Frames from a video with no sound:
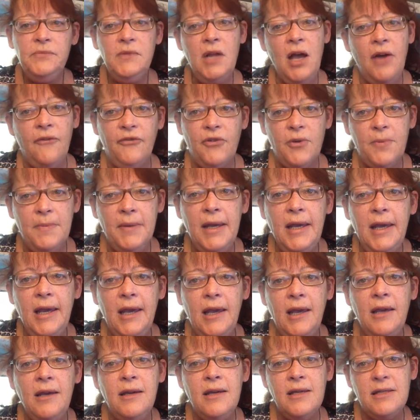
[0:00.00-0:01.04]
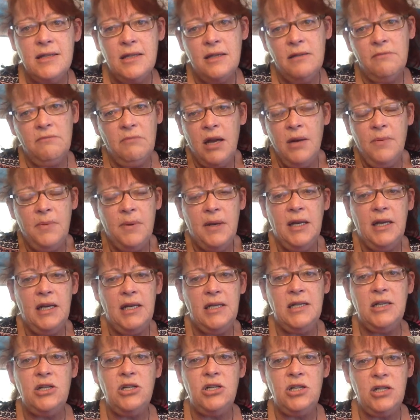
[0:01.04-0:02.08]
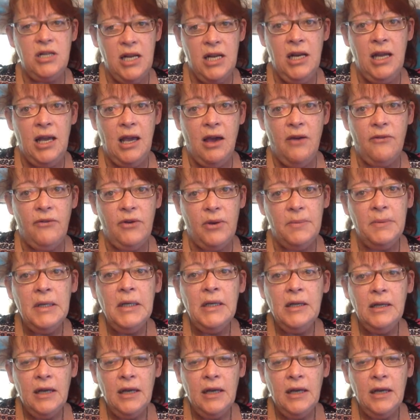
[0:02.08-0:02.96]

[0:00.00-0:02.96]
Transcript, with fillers: Not for me, because I don't pay any attention to any of them.